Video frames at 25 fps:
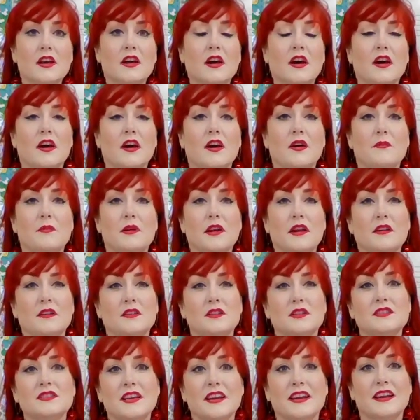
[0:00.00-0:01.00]

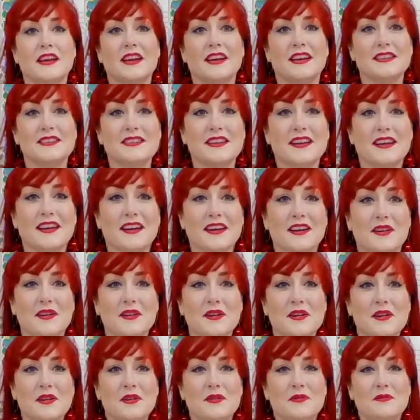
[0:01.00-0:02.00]
And just like as a
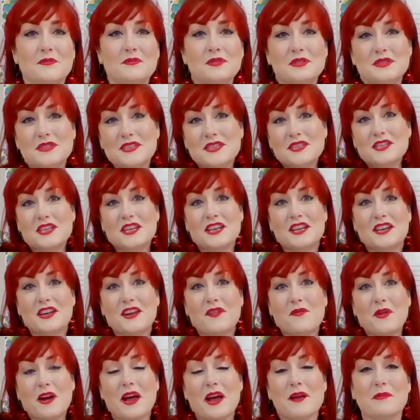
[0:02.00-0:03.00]

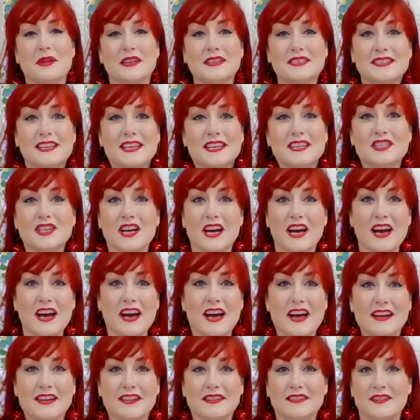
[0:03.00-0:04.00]
musician, when I'm on stage,
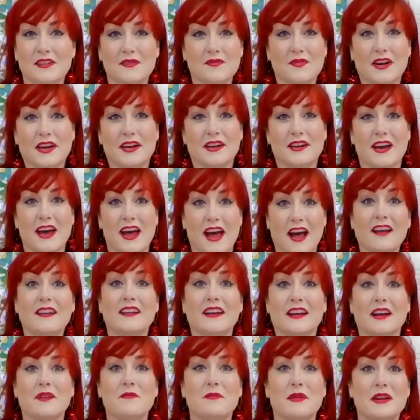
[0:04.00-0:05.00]
if I
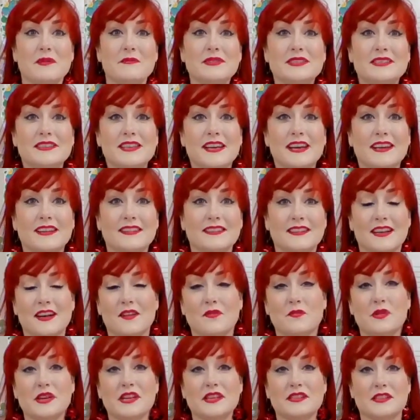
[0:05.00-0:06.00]
act like I made a mistake, then
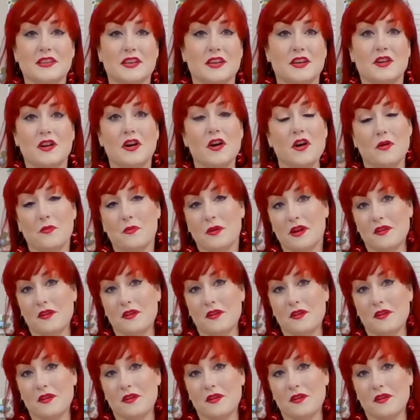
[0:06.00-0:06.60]
everybody is going to know.